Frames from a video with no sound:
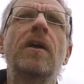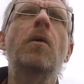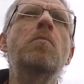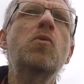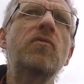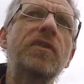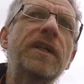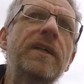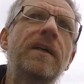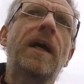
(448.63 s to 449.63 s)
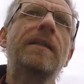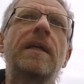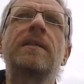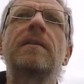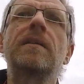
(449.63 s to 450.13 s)
a movie and
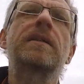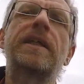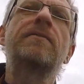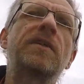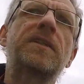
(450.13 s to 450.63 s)
then give